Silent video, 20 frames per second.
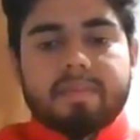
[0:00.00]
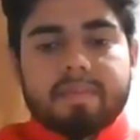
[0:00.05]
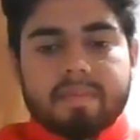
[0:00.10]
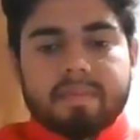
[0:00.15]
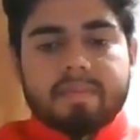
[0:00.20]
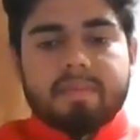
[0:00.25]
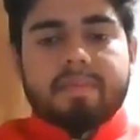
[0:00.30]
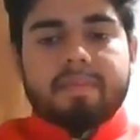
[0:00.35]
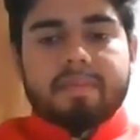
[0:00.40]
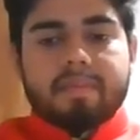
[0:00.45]

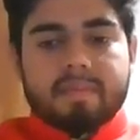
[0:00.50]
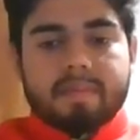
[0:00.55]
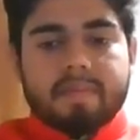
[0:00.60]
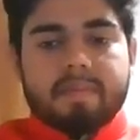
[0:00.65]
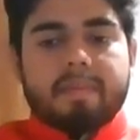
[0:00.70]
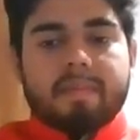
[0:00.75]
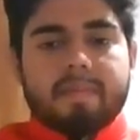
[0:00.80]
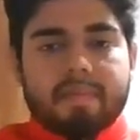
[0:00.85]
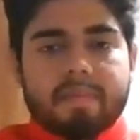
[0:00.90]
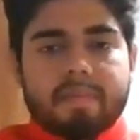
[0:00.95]

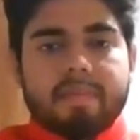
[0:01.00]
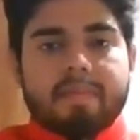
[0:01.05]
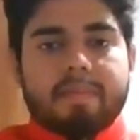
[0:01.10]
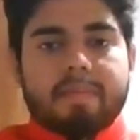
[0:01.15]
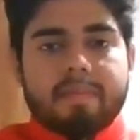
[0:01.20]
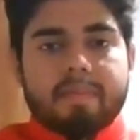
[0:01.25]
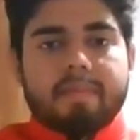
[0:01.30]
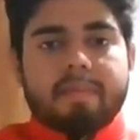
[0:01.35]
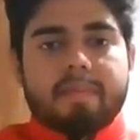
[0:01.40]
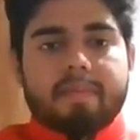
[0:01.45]

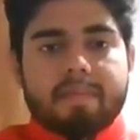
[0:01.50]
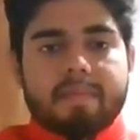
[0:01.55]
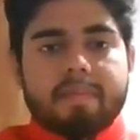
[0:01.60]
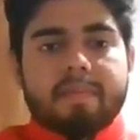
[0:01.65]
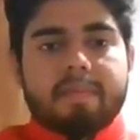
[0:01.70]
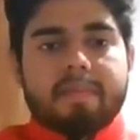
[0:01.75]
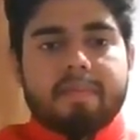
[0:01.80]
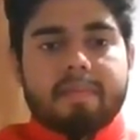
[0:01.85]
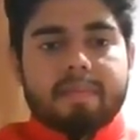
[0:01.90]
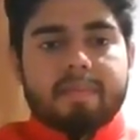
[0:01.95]

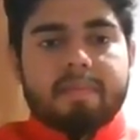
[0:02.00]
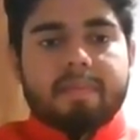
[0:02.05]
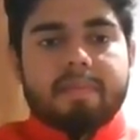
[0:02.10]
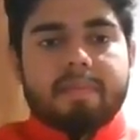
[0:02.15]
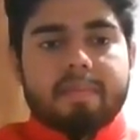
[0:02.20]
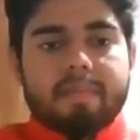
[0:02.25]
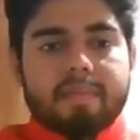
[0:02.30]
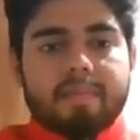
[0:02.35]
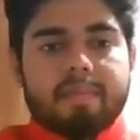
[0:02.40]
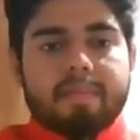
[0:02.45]

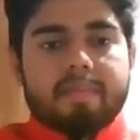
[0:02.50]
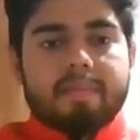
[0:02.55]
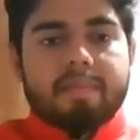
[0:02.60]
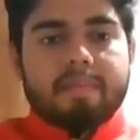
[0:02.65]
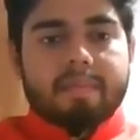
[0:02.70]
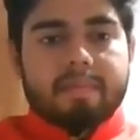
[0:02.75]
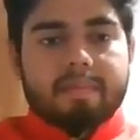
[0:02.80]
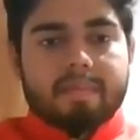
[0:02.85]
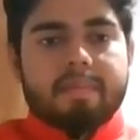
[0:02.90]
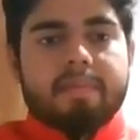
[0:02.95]

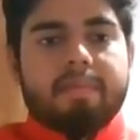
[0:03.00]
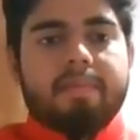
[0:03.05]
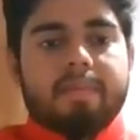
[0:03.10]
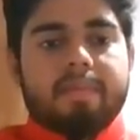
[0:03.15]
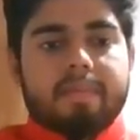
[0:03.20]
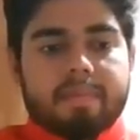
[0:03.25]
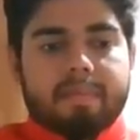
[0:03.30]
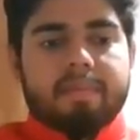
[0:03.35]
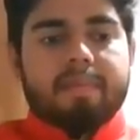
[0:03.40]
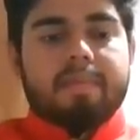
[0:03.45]

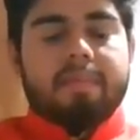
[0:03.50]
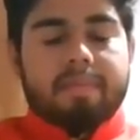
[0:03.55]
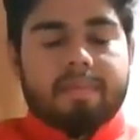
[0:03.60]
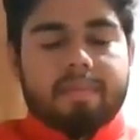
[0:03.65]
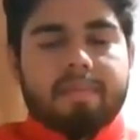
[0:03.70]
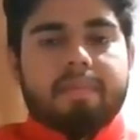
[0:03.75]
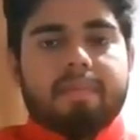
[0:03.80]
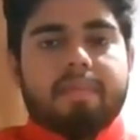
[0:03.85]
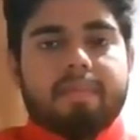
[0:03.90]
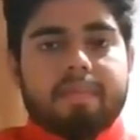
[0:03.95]

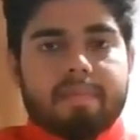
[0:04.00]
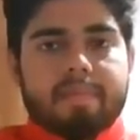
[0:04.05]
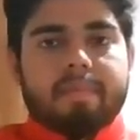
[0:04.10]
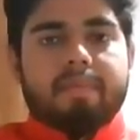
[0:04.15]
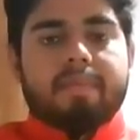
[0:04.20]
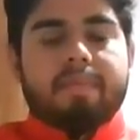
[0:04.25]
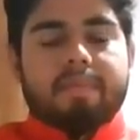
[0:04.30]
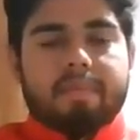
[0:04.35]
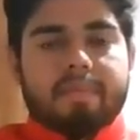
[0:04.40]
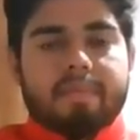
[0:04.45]

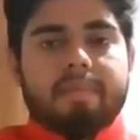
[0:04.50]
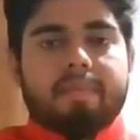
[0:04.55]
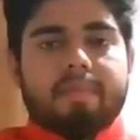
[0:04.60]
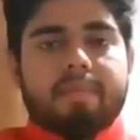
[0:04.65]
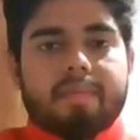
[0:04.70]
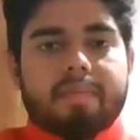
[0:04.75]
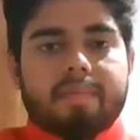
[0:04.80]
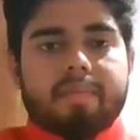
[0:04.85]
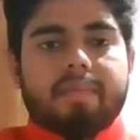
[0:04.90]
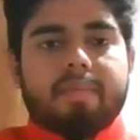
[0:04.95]

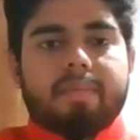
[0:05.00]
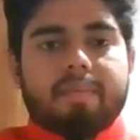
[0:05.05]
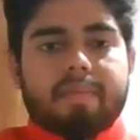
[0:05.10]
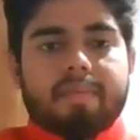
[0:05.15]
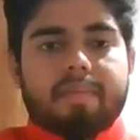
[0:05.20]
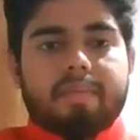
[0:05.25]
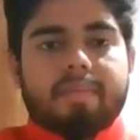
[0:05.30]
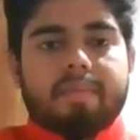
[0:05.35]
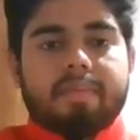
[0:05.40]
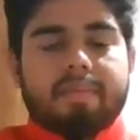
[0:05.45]

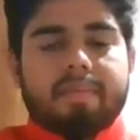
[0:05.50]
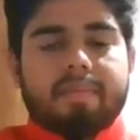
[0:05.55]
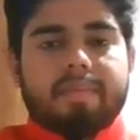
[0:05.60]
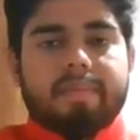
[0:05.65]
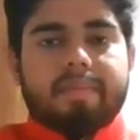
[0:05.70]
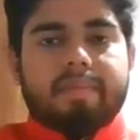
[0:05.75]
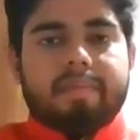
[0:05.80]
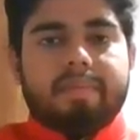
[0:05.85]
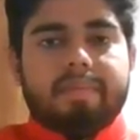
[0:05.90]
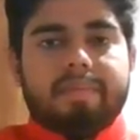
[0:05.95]

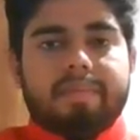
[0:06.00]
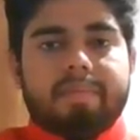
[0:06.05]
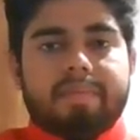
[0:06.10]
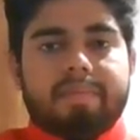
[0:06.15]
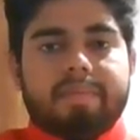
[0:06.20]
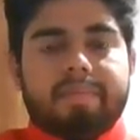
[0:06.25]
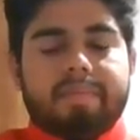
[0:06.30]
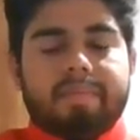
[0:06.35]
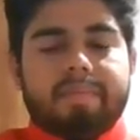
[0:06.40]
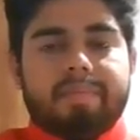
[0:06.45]

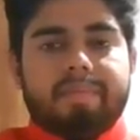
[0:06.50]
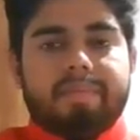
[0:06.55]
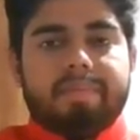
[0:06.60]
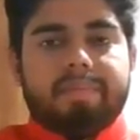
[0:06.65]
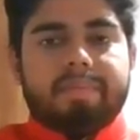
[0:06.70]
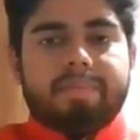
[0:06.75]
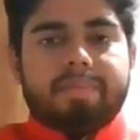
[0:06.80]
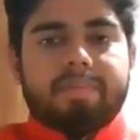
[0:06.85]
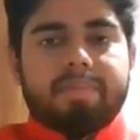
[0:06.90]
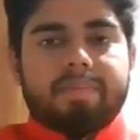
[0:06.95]

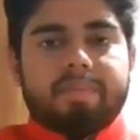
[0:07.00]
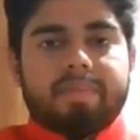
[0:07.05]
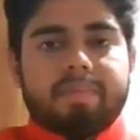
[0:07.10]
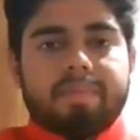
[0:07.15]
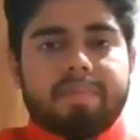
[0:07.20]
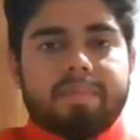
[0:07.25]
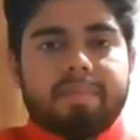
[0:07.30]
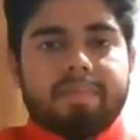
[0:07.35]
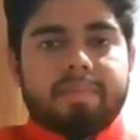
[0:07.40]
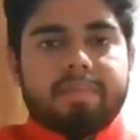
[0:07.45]

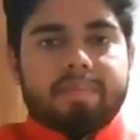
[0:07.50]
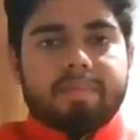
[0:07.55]
(not speaking)